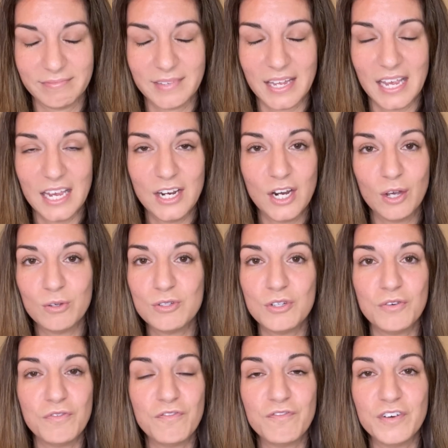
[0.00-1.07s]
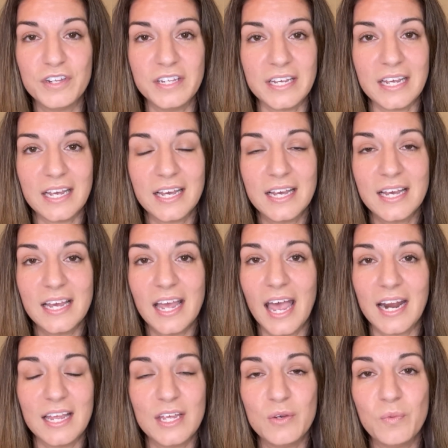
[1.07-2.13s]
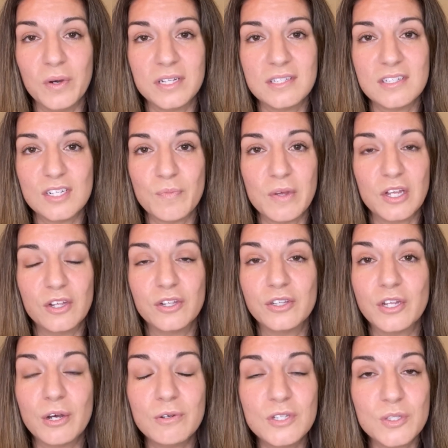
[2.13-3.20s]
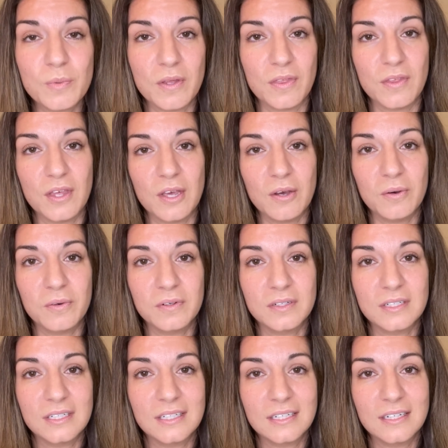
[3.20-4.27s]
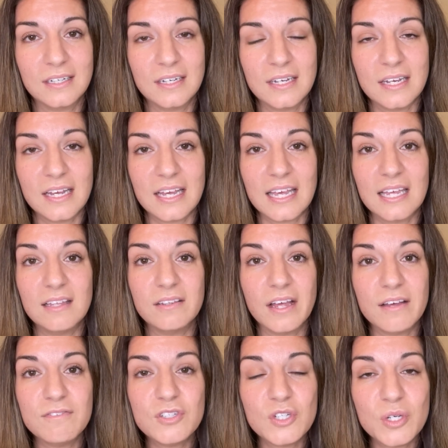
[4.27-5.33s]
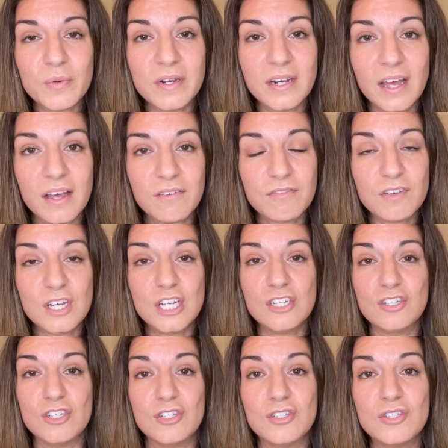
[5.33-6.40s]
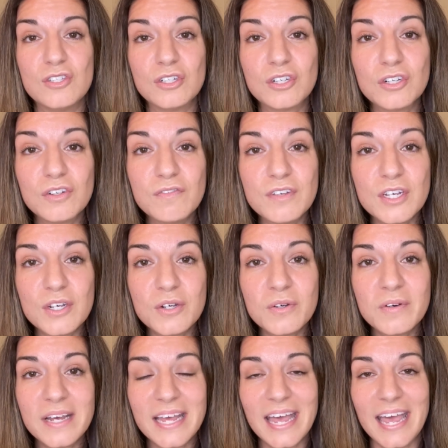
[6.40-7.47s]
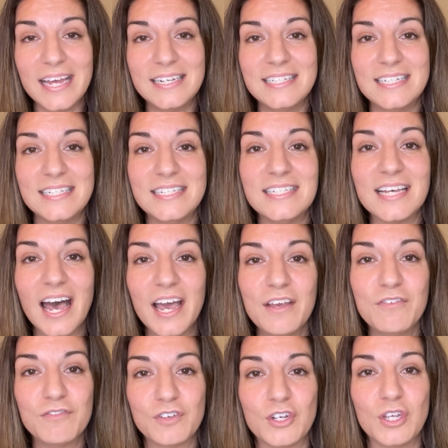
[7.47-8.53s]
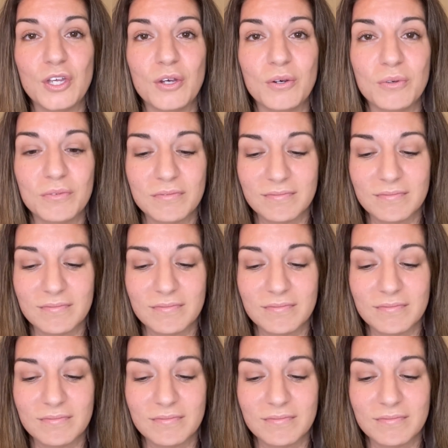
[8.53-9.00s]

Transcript: He knows you fully and he wants to be close with you. He loves you enough to serve you and to die for you.